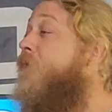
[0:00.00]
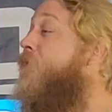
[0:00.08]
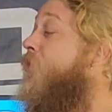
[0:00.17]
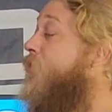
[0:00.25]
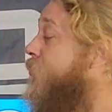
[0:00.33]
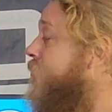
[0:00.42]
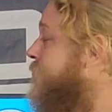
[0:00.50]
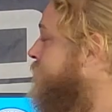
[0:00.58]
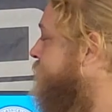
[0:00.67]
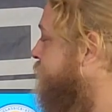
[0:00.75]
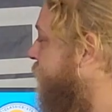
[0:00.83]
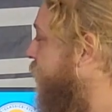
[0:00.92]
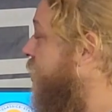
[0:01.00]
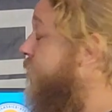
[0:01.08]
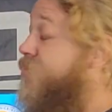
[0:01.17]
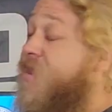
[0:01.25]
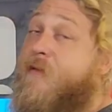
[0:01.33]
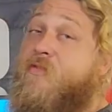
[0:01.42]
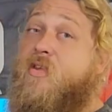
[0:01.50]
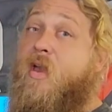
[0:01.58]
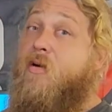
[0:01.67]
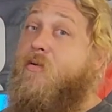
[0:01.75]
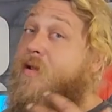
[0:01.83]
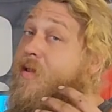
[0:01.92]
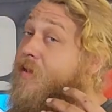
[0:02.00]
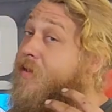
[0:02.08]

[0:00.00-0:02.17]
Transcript: for random stuff. So